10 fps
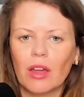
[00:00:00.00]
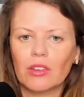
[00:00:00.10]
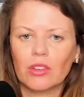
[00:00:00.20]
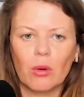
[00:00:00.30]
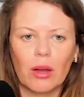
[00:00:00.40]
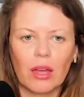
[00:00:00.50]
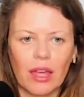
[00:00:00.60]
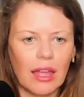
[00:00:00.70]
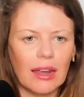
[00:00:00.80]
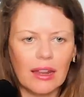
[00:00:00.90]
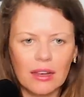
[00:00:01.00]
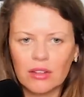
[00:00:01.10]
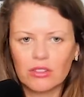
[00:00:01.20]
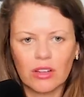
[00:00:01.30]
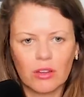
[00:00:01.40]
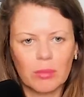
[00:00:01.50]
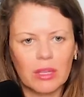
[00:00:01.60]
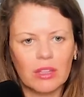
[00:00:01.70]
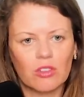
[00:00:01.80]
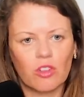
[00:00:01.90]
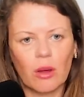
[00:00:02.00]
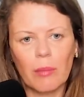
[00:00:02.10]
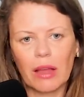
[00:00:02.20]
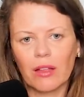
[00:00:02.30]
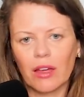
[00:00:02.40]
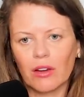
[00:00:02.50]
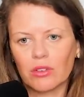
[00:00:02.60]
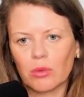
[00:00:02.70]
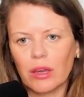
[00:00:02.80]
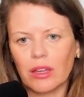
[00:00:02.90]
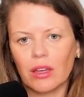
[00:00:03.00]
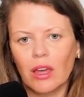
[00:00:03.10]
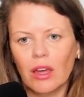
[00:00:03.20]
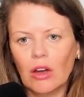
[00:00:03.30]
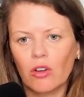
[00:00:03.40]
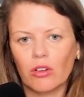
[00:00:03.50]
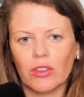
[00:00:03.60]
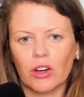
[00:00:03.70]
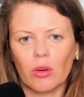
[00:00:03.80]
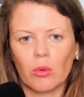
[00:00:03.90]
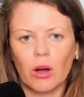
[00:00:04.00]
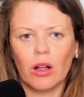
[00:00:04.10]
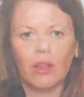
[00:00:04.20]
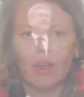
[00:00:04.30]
So again, and here's another piece from Michael Harris writing over in the Narwhal,